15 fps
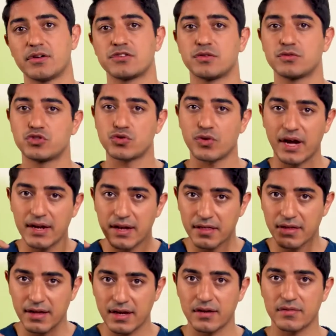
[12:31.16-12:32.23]
So try to
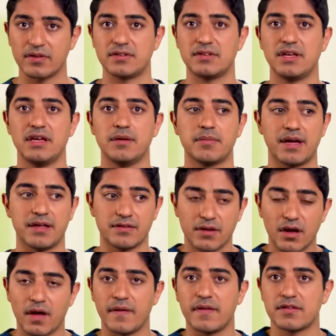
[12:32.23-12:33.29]
think of the team as,
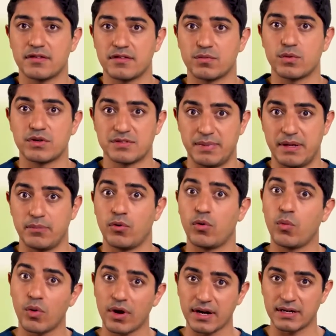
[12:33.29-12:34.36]
this is where
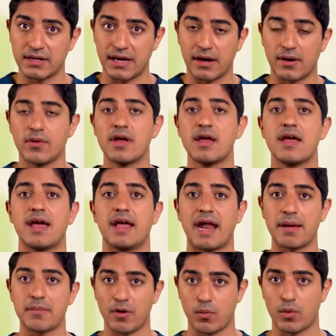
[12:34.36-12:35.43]
people work now, and
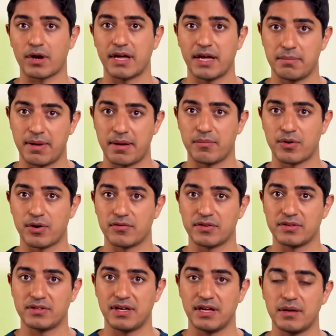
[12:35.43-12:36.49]
I'm a working member of
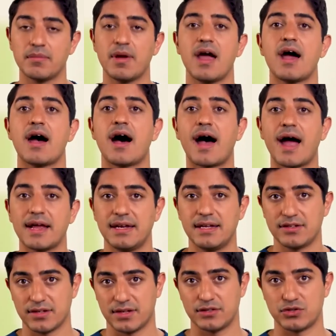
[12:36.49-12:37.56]
the team. I
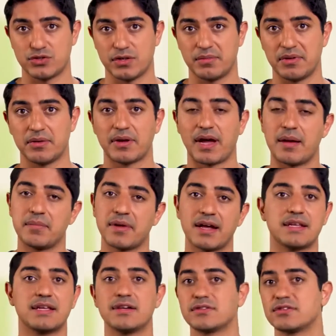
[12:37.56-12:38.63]
need to contribute. I'm
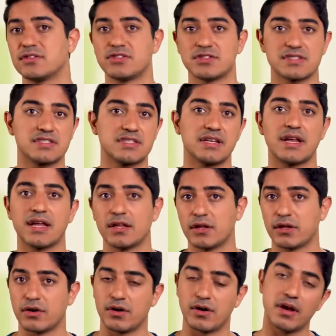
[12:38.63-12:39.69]
not here to just sit and
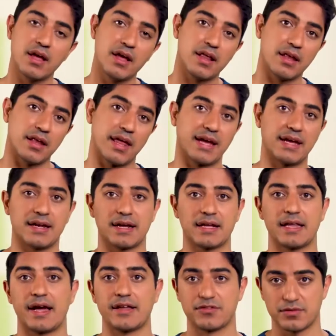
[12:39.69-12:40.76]
learn like in a
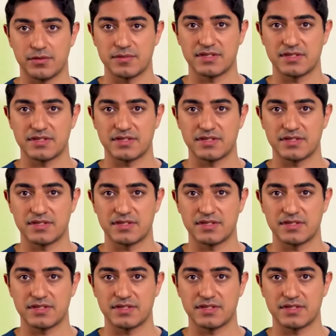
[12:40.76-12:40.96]
classroom